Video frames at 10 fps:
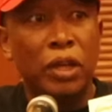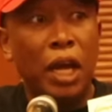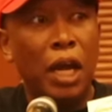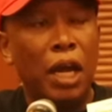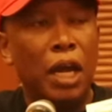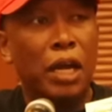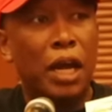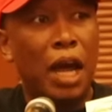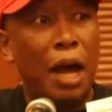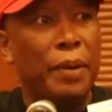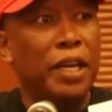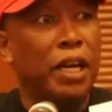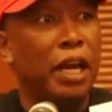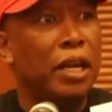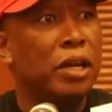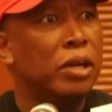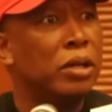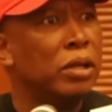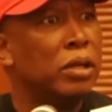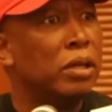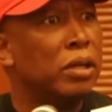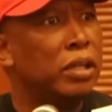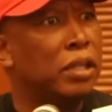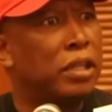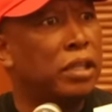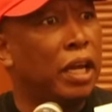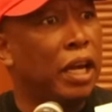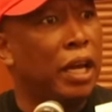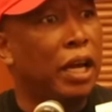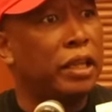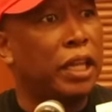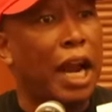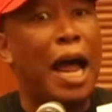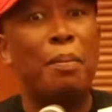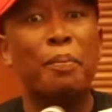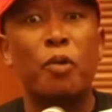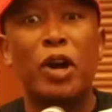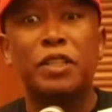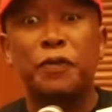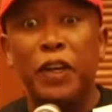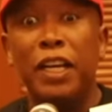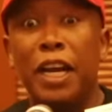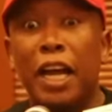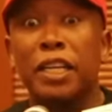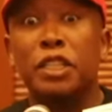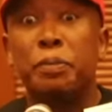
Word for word: Huh? I mean, uh, uh, uh, Trump was feeling like